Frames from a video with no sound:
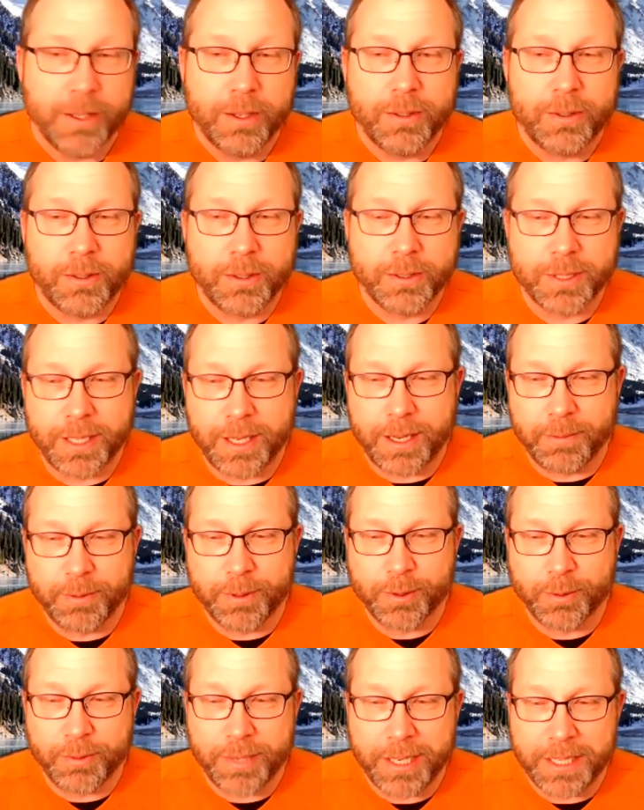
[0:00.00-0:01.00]
Hold on, I'm
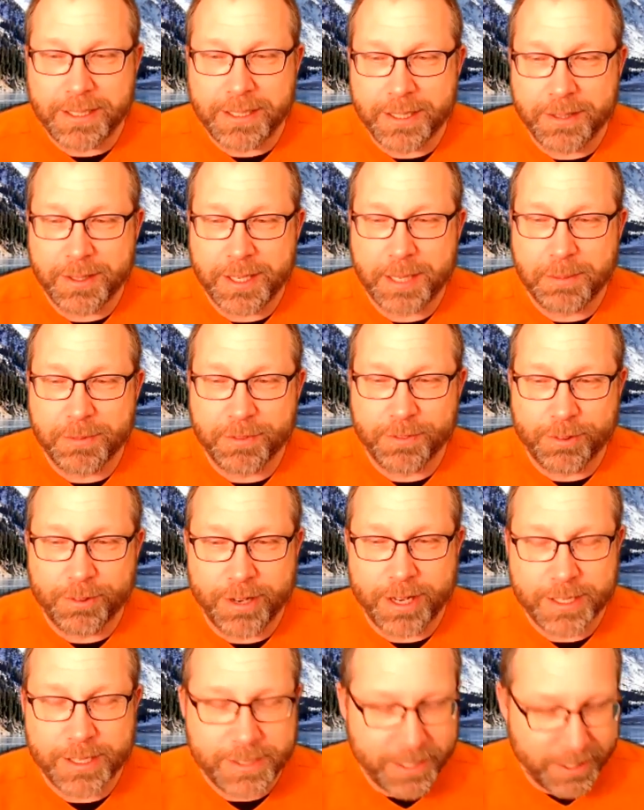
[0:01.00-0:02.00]
going to write down the name of
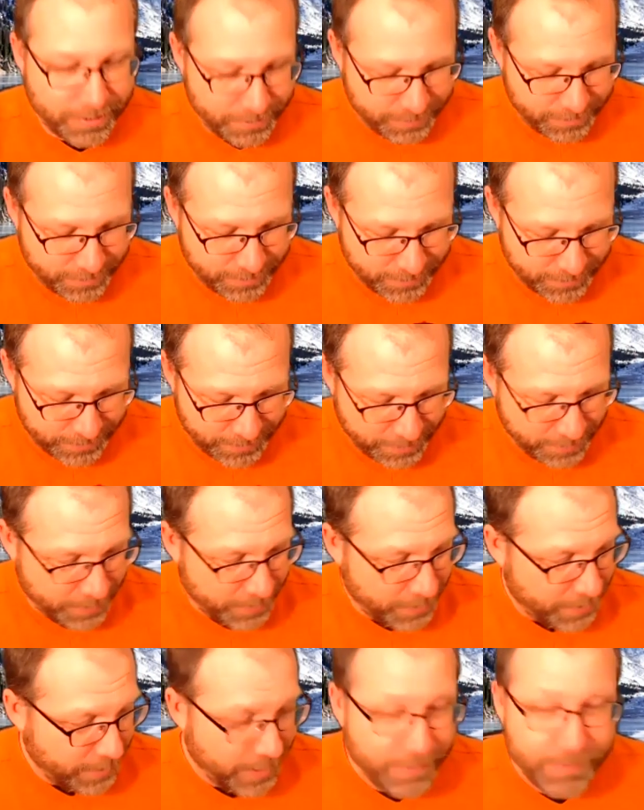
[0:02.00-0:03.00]
Crossout. I
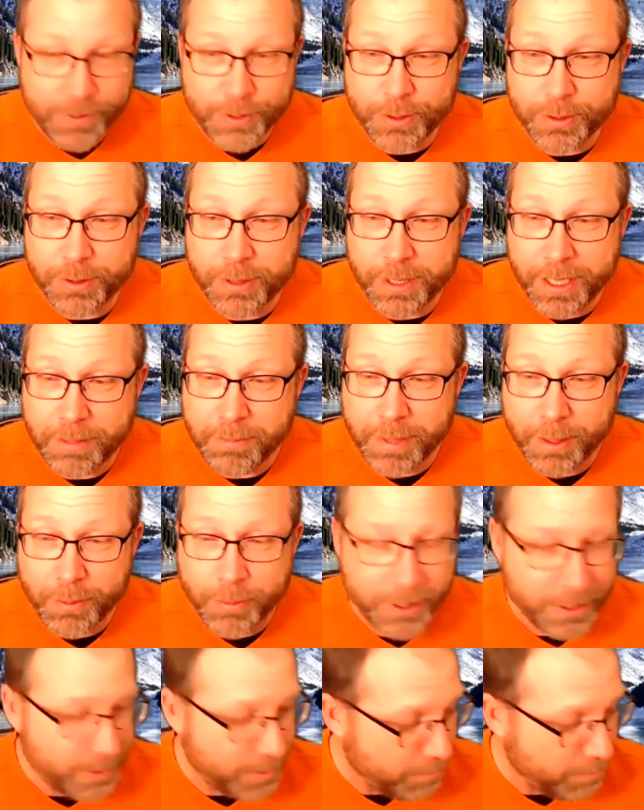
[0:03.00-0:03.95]
think I have a new game I want to